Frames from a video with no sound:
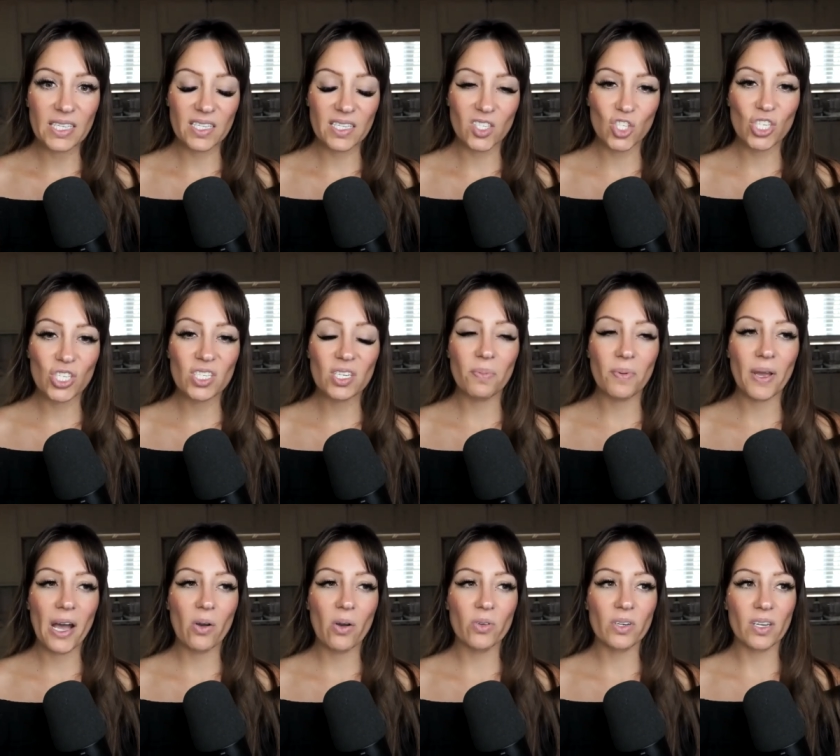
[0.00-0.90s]
It's just
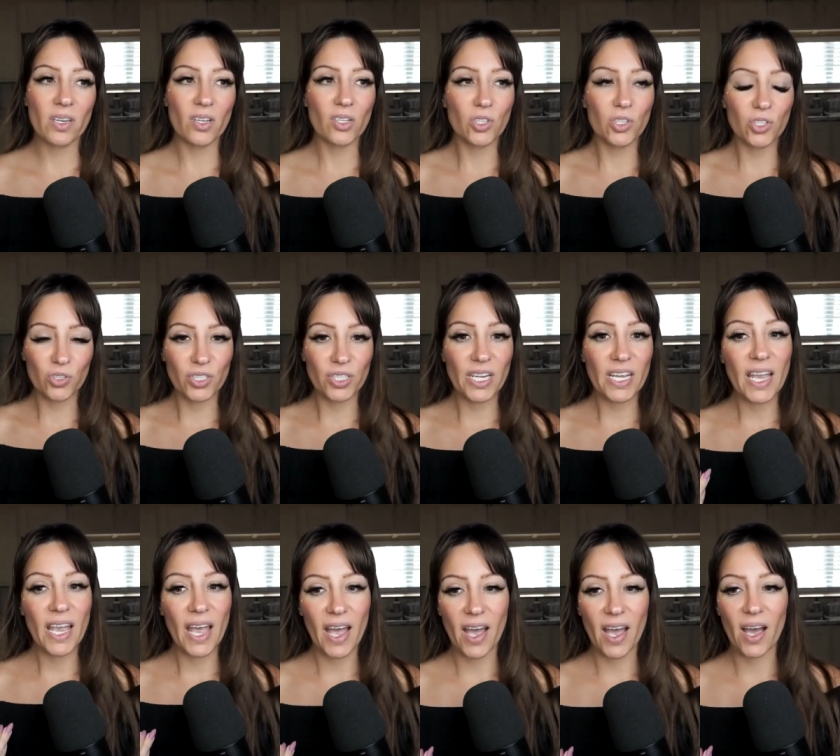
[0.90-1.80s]
about
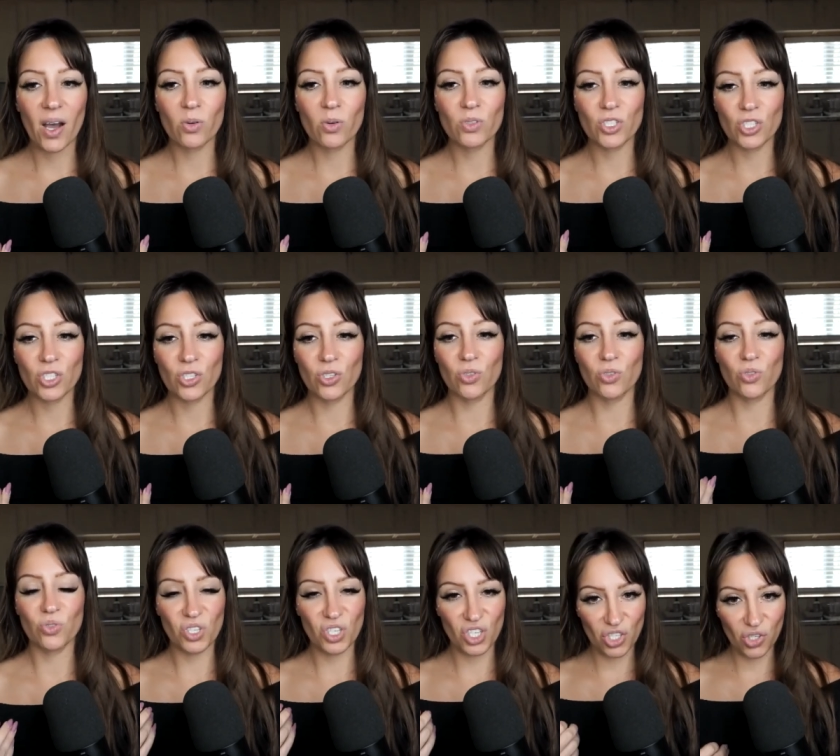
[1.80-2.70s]
learning how
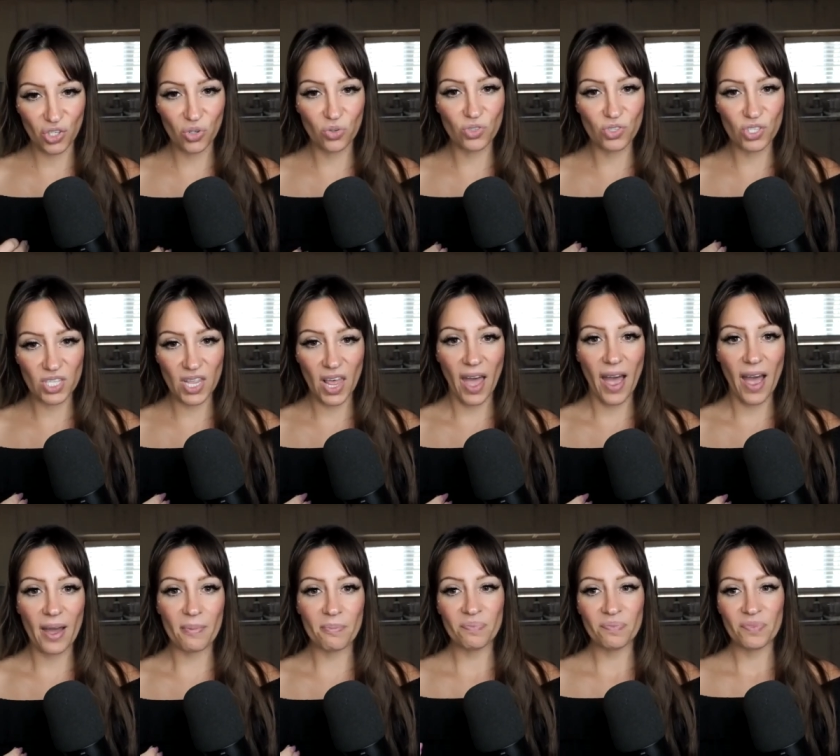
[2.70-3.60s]
to use
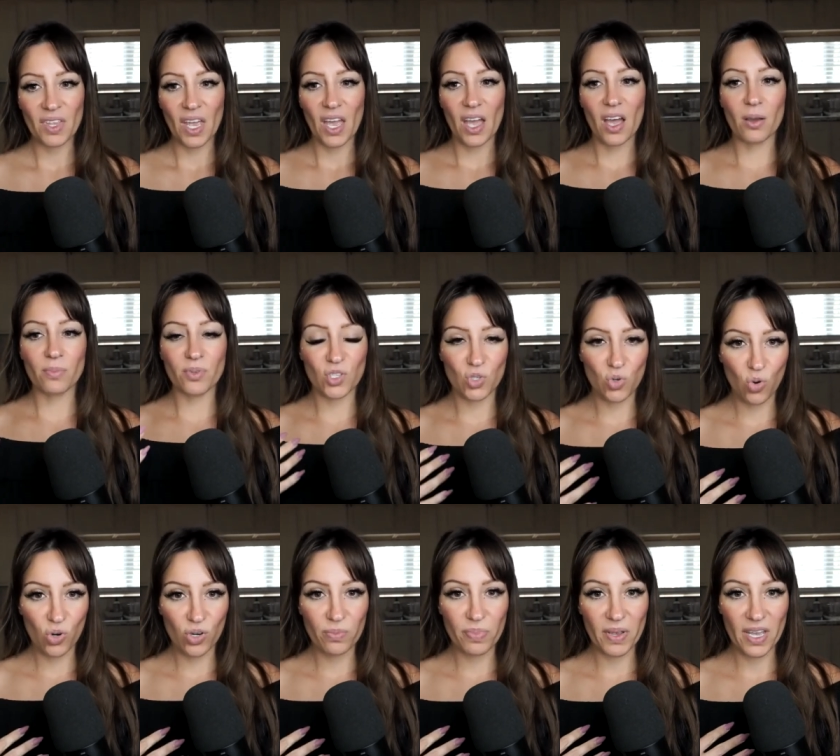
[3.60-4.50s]
that,
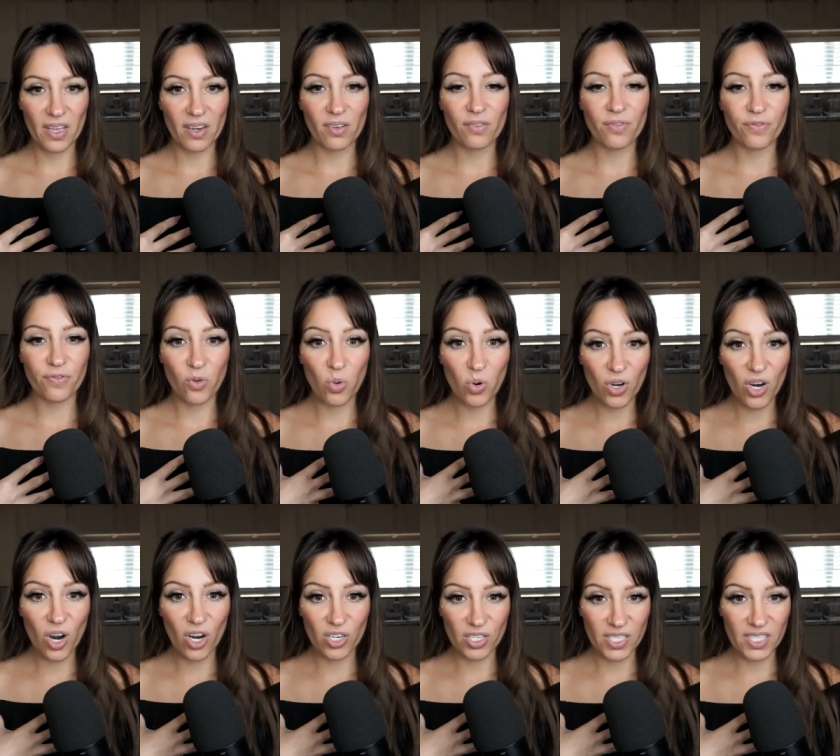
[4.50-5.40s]
absorb it
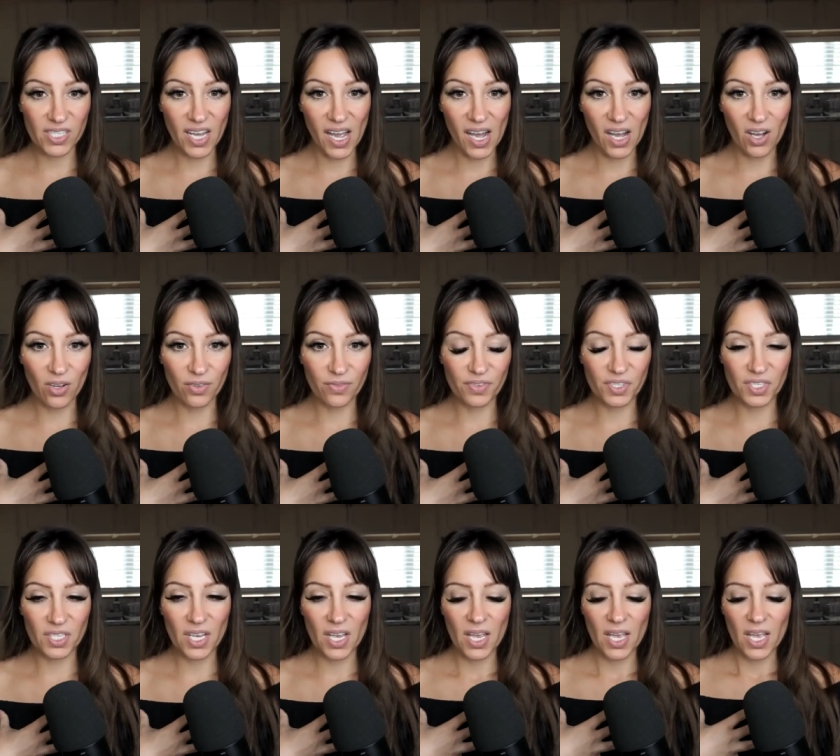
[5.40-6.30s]
for
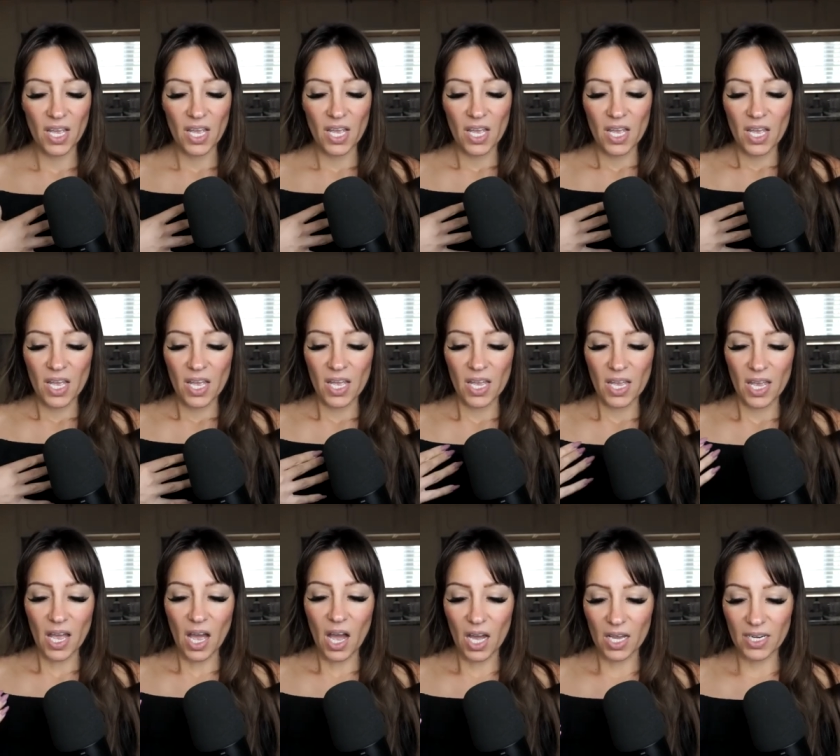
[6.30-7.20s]
ourselves
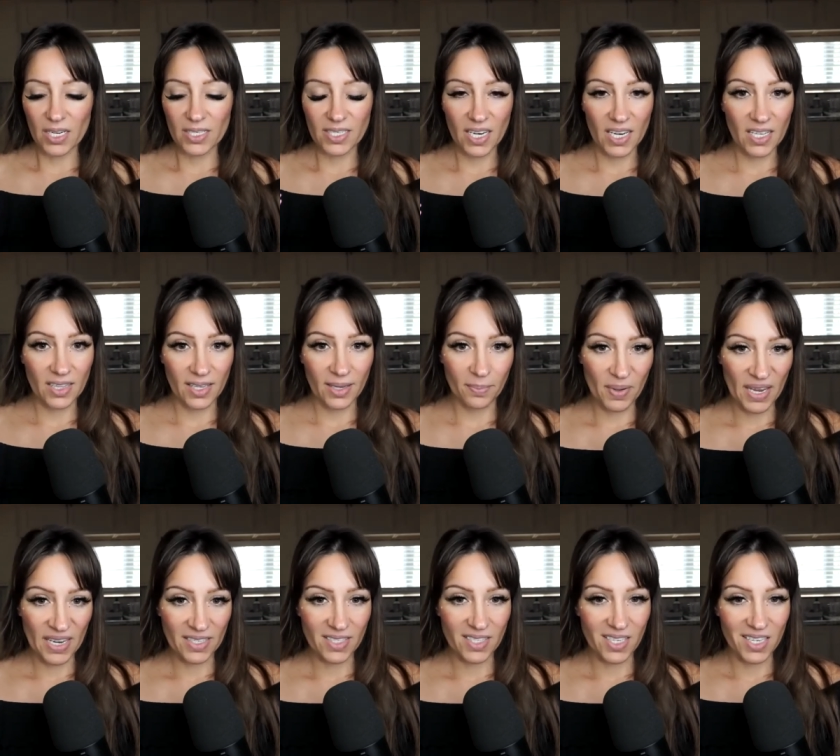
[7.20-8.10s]
on a daily
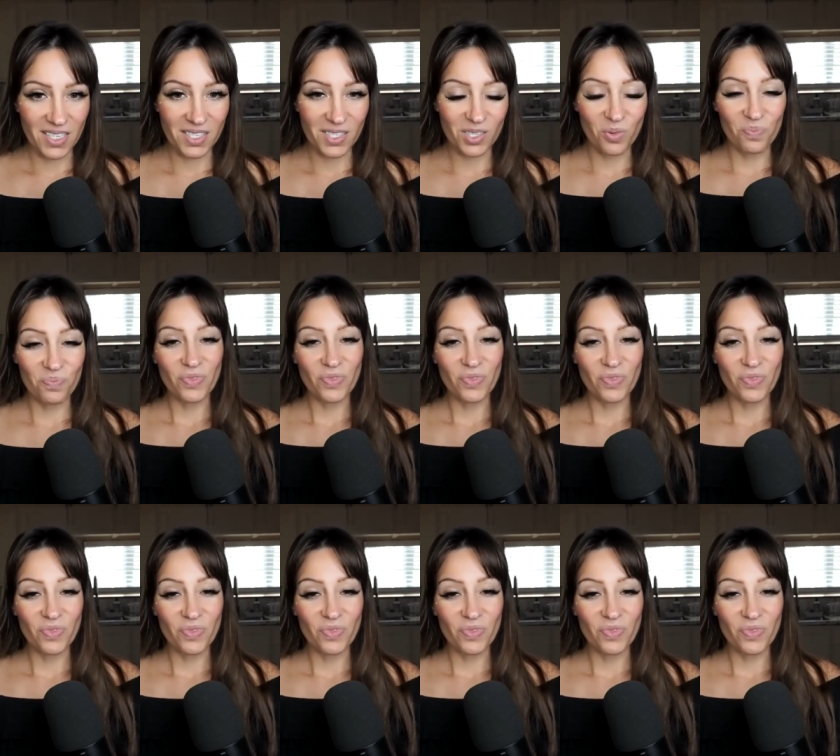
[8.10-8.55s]
basis.